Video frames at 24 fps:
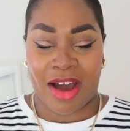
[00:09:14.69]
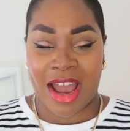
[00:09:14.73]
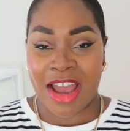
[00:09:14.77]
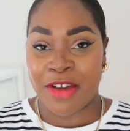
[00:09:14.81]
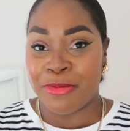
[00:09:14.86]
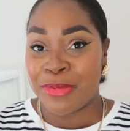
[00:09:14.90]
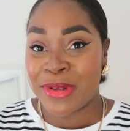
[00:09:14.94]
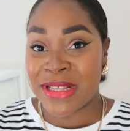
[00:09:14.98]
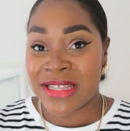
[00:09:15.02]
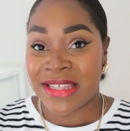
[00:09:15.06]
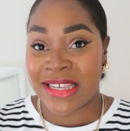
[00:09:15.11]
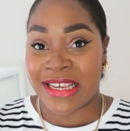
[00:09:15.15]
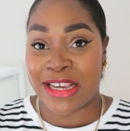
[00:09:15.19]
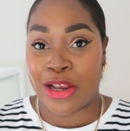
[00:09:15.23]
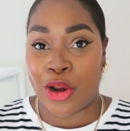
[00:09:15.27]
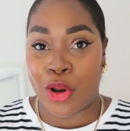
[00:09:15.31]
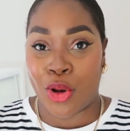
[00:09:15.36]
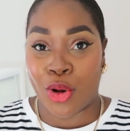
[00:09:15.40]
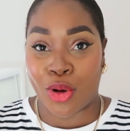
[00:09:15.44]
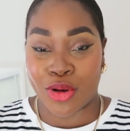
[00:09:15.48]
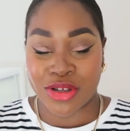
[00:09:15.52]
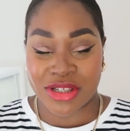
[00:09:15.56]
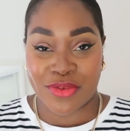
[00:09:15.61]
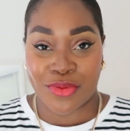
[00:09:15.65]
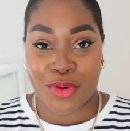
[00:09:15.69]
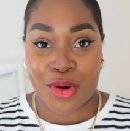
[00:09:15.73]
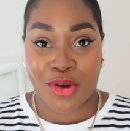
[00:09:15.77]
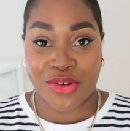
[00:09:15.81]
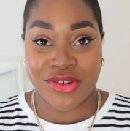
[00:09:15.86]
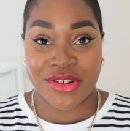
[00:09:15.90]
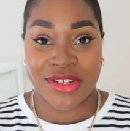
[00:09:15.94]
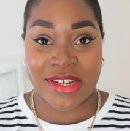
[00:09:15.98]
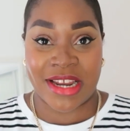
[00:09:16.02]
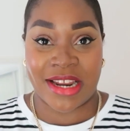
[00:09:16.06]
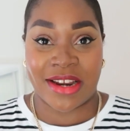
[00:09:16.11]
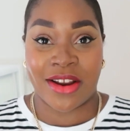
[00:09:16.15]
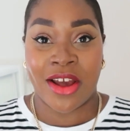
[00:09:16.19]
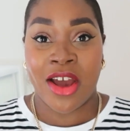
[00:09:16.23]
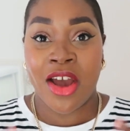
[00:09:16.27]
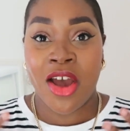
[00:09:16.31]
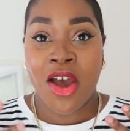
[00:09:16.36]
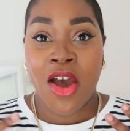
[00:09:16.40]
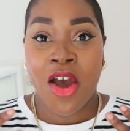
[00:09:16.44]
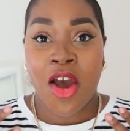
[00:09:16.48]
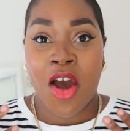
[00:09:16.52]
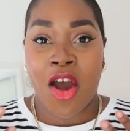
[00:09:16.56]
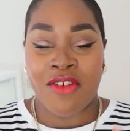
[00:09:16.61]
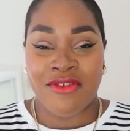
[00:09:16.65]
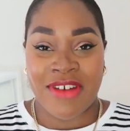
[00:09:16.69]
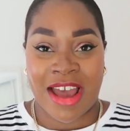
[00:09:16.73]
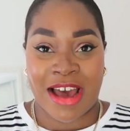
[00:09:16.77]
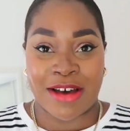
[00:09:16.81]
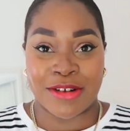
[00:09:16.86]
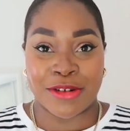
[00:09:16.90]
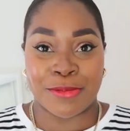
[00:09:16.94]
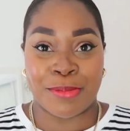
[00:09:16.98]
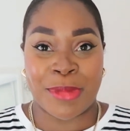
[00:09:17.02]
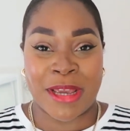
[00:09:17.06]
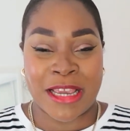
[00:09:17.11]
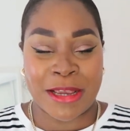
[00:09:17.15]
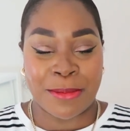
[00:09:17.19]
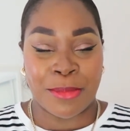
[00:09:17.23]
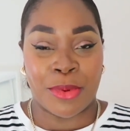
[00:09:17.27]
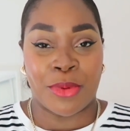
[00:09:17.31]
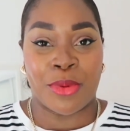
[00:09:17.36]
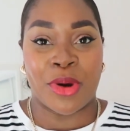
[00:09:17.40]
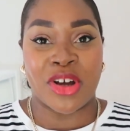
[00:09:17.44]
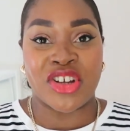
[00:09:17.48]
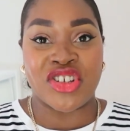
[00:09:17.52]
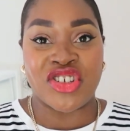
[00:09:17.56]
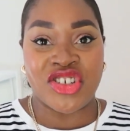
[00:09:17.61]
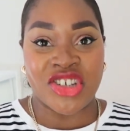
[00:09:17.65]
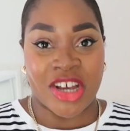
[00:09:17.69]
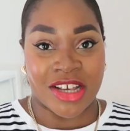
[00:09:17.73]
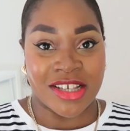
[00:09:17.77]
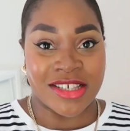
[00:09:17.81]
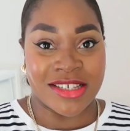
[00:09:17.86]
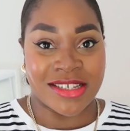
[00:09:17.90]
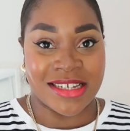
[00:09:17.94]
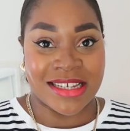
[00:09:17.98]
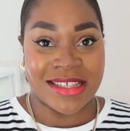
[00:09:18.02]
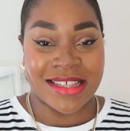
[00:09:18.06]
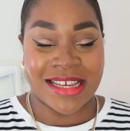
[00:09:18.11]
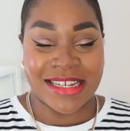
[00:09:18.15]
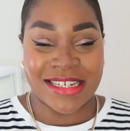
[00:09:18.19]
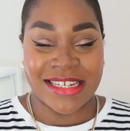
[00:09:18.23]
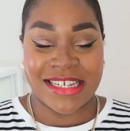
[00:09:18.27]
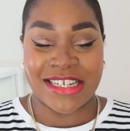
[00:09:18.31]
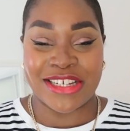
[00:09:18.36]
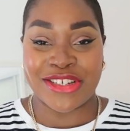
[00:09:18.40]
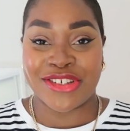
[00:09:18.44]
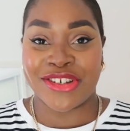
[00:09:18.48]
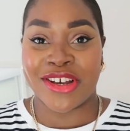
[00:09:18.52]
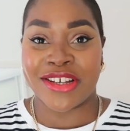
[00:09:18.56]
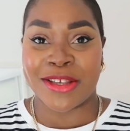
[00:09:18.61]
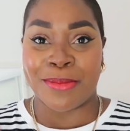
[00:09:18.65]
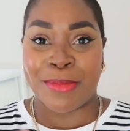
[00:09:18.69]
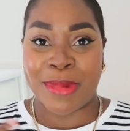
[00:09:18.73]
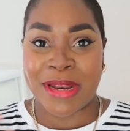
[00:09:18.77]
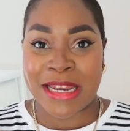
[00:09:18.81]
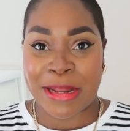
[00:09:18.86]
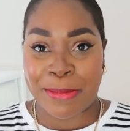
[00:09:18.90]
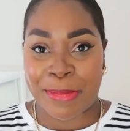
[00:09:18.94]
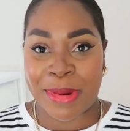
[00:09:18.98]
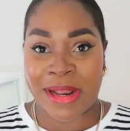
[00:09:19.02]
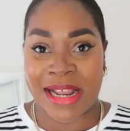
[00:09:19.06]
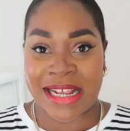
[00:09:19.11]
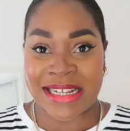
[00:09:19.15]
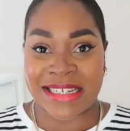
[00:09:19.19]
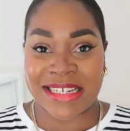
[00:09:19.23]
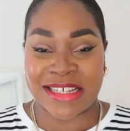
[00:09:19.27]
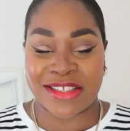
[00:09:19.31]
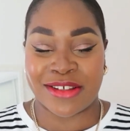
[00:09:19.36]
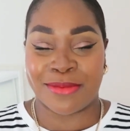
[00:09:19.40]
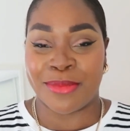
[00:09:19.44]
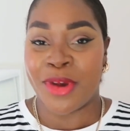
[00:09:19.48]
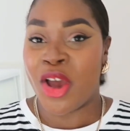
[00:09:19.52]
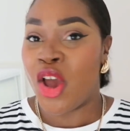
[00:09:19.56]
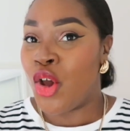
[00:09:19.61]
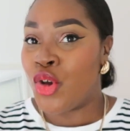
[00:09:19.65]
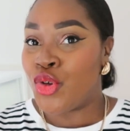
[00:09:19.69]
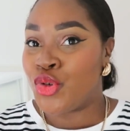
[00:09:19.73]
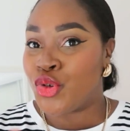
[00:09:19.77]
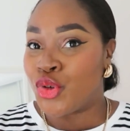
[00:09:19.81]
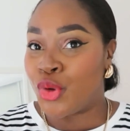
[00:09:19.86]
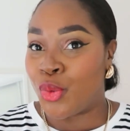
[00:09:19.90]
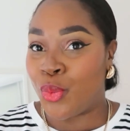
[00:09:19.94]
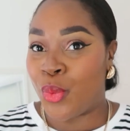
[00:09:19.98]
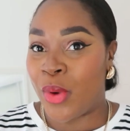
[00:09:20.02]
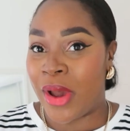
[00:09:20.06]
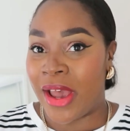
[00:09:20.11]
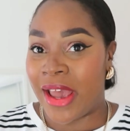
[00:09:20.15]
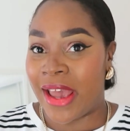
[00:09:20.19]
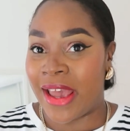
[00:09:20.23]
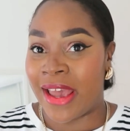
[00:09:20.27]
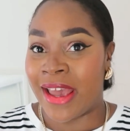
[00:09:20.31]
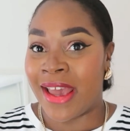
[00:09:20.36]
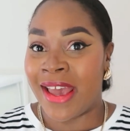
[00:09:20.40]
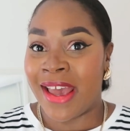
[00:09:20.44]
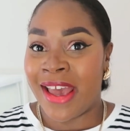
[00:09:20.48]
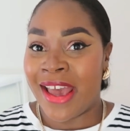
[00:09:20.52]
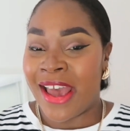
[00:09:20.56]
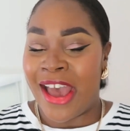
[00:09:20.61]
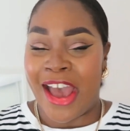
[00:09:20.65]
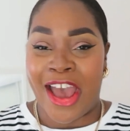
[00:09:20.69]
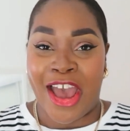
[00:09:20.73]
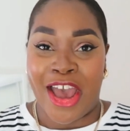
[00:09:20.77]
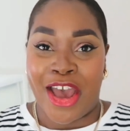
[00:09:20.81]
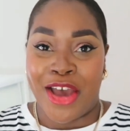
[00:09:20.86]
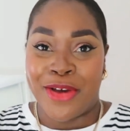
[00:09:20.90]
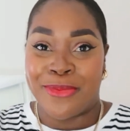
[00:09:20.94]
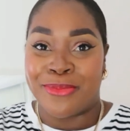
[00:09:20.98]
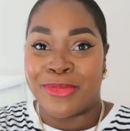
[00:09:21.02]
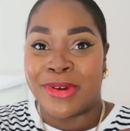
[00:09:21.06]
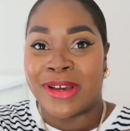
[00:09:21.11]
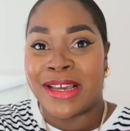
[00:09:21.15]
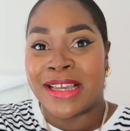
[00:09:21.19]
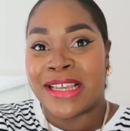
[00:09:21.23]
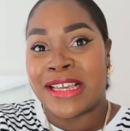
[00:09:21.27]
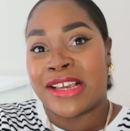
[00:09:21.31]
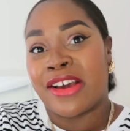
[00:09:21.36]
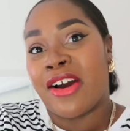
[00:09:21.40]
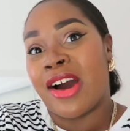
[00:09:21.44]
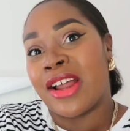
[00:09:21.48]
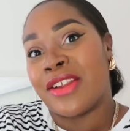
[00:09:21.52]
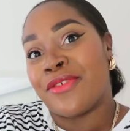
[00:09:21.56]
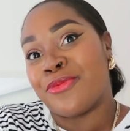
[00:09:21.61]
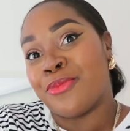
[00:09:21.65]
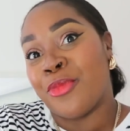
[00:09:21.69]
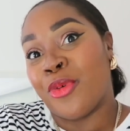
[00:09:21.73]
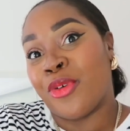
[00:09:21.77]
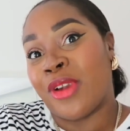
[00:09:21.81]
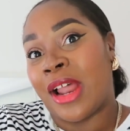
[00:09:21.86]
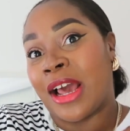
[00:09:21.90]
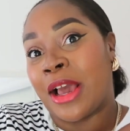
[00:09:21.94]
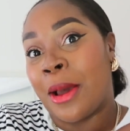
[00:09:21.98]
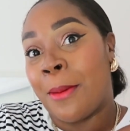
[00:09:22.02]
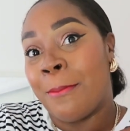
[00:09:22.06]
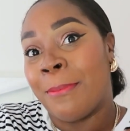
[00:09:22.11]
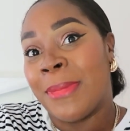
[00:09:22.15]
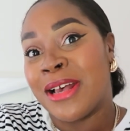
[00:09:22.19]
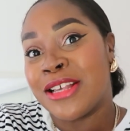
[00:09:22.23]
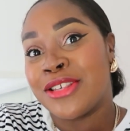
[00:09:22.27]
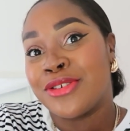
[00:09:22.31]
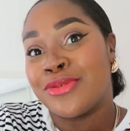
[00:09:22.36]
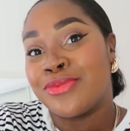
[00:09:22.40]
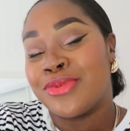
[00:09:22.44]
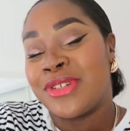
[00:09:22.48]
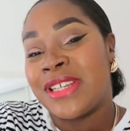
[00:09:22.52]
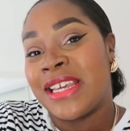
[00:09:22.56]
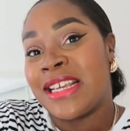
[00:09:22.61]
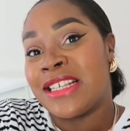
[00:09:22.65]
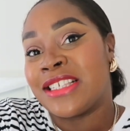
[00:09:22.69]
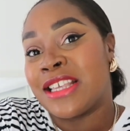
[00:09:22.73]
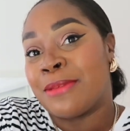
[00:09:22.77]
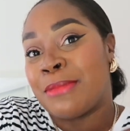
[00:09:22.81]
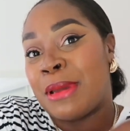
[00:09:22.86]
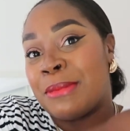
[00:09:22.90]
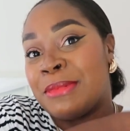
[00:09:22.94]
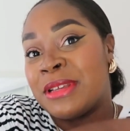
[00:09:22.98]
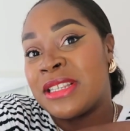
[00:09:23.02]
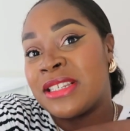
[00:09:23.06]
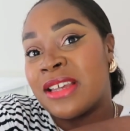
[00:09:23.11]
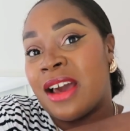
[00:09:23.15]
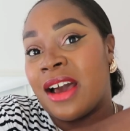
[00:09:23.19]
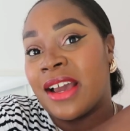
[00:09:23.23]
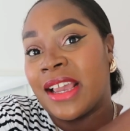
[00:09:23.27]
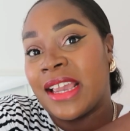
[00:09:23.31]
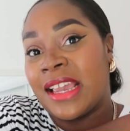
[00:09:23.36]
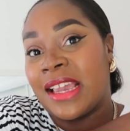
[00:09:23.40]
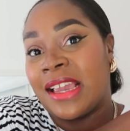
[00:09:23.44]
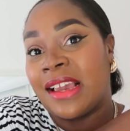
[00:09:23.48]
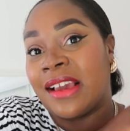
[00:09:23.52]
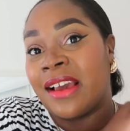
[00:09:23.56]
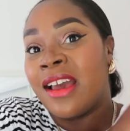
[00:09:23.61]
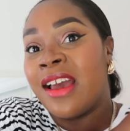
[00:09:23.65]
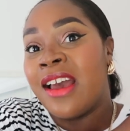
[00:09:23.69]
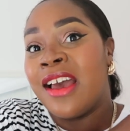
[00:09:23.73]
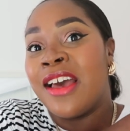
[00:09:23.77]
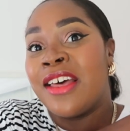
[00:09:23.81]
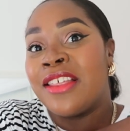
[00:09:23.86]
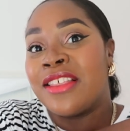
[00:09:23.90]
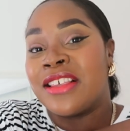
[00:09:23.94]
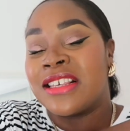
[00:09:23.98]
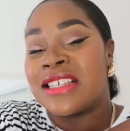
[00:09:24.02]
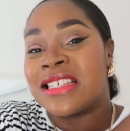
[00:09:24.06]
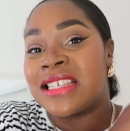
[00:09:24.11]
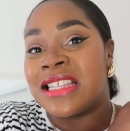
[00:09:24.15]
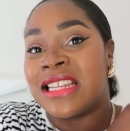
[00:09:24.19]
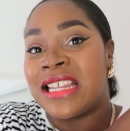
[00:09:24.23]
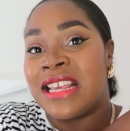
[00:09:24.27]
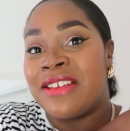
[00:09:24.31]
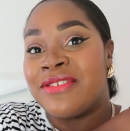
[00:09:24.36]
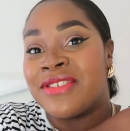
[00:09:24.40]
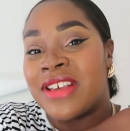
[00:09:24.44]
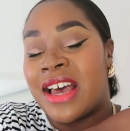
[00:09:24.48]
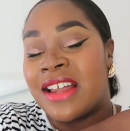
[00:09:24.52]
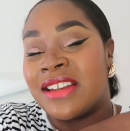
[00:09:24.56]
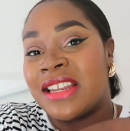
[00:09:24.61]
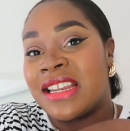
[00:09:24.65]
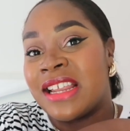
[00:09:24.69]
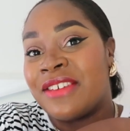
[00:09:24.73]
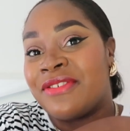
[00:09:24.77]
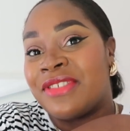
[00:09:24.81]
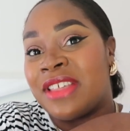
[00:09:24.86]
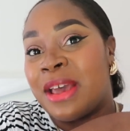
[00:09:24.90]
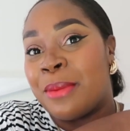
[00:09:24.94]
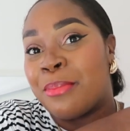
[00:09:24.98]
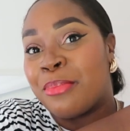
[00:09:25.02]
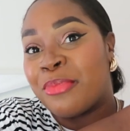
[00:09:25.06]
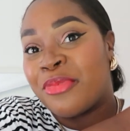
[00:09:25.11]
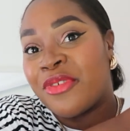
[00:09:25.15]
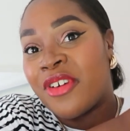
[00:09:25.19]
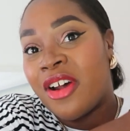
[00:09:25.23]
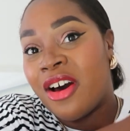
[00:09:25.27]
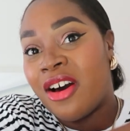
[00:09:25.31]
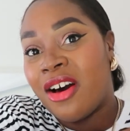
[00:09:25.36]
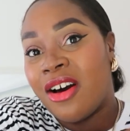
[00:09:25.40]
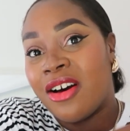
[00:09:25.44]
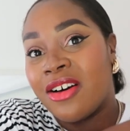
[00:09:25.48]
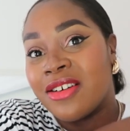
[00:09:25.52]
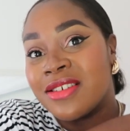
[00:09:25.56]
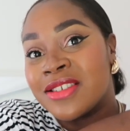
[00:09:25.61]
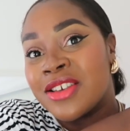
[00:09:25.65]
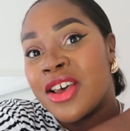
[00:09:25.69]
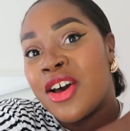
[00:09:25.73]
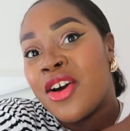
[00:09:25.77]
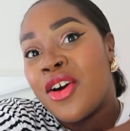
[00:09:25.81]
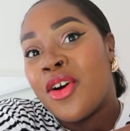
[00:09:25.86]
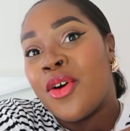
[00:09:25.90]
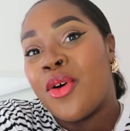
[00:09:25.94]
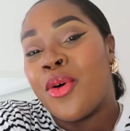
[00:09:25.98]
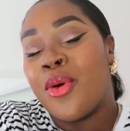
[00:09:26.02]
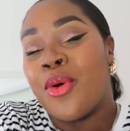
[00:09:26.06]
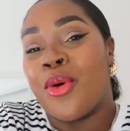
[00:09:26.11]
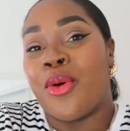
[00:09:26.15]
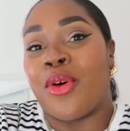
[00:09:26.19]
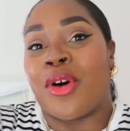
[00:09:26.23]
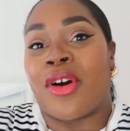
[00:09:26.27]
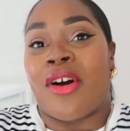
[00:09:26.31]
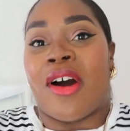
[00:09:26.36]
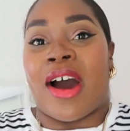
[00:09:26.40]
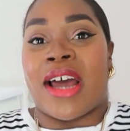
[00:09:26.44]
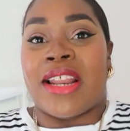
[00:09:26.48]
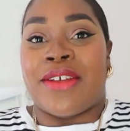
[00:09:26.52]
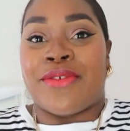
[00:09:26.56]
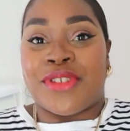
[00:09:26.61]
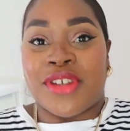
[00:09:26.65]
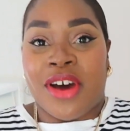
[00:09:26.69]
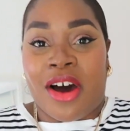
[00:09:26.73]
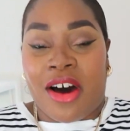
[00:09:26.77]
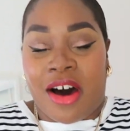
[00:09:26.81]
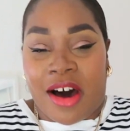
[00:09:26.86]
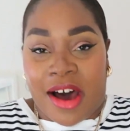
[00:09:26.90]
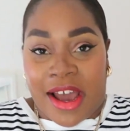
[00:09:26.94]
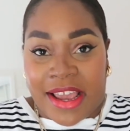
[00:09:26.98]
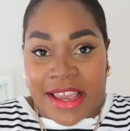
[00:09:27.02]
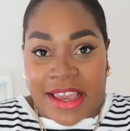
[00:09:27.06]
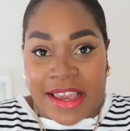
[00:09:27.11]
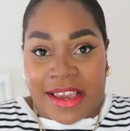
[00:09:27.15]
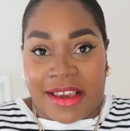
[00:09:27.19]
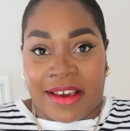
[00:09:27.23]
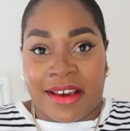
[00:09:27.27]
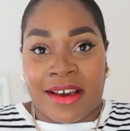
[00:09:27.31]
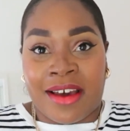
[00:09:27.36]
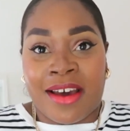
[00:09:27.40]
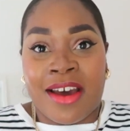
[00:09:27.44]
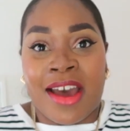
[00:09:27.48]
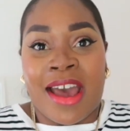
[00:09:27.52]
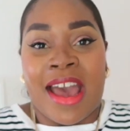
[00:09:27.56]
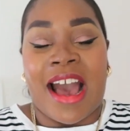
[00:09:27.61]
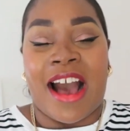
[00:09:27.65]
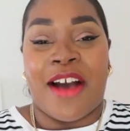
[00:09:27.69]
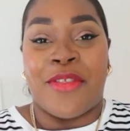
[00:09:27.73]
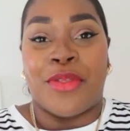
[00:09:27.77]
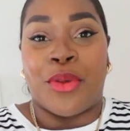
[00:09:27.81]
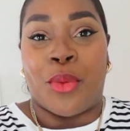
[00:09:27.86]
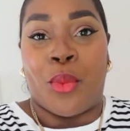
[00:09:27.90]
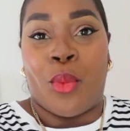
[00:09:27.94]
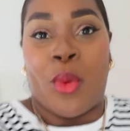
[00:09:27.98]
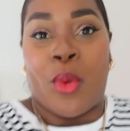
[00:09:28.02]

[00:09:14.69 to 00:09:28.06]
I have been seeing lots of content around people adjusting their t-shirts and manipulating them to wear kind of more like a muscle tee, so maybe tucking the sleeves underneath their bras, or kind of tying at the